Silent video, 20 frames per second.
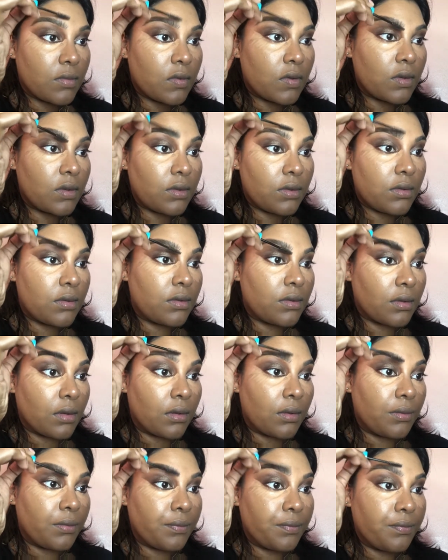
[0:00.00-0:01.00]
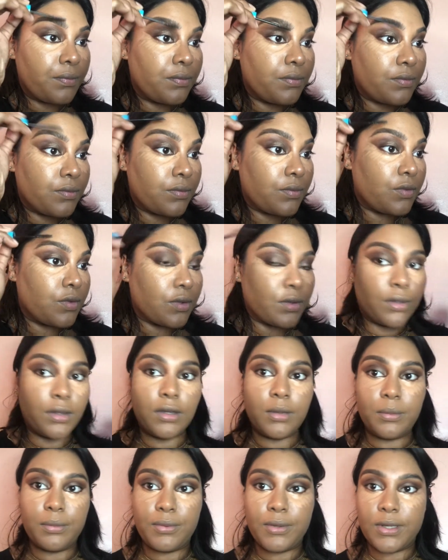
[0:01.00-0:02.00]
So just
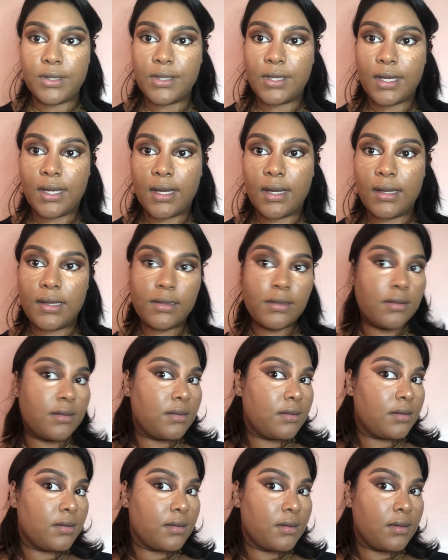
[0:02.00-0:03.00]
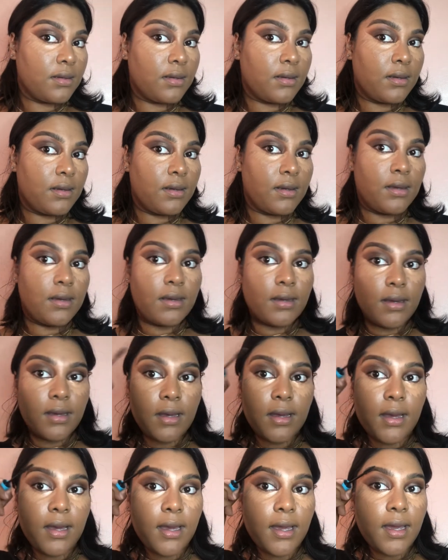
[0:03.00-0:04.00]
gonna brush it out,
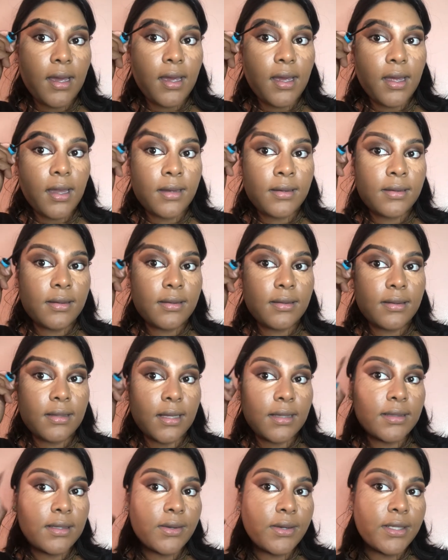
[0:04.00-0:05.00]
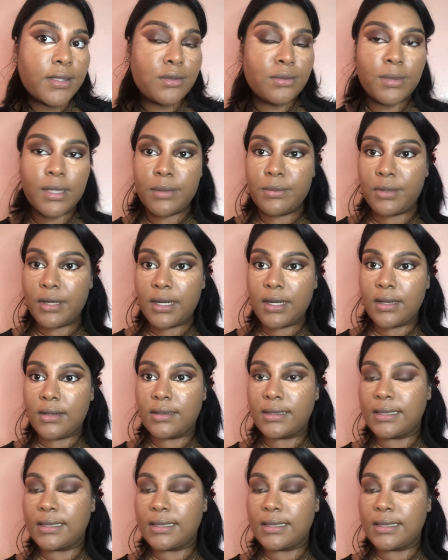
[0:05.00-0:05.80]
and that's how I do my brows.